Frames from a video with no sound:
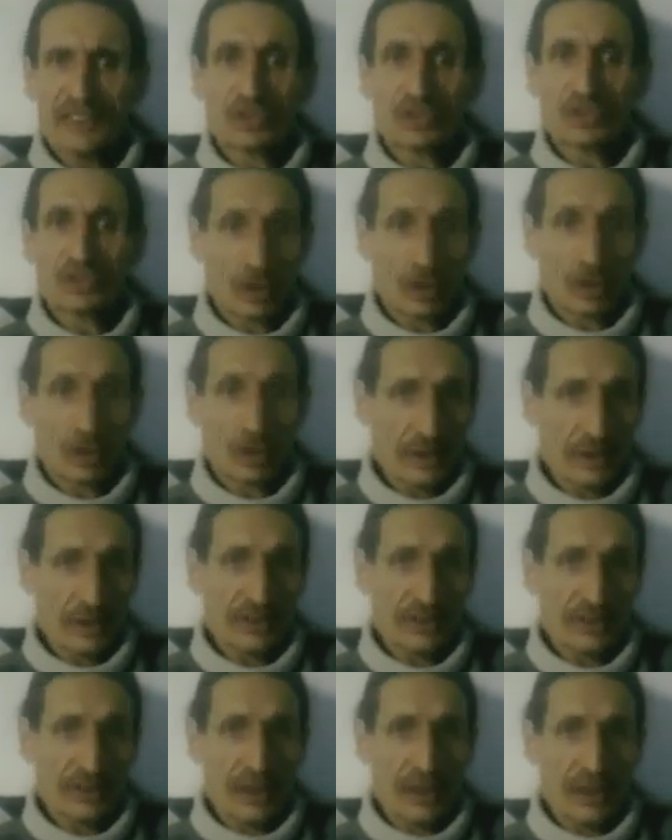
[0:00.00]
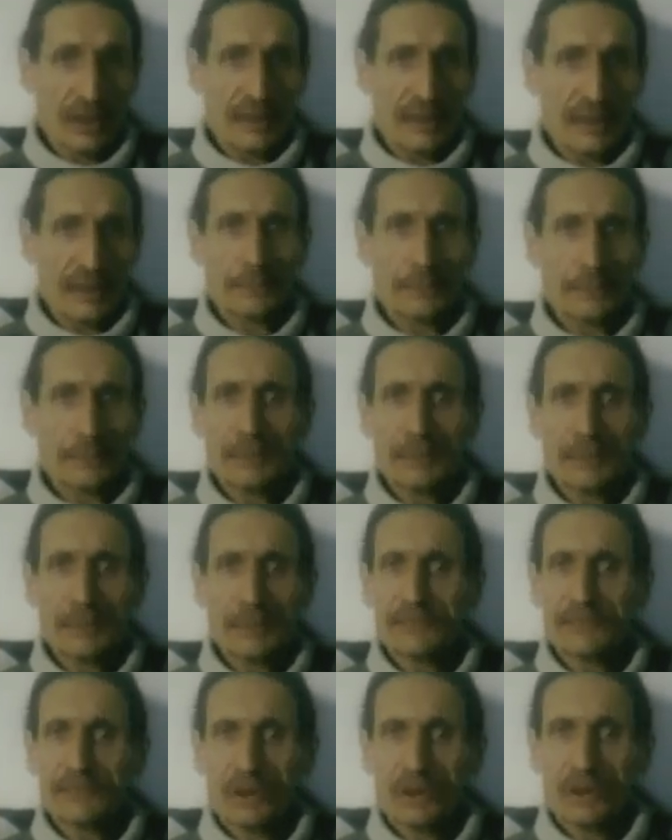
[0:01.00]
jurors in properly
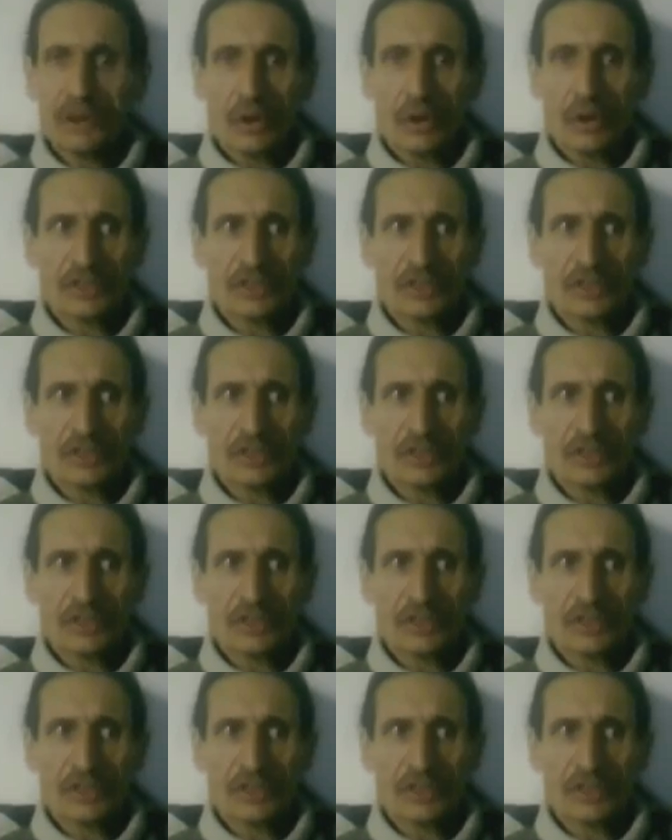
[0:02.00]
convened courts.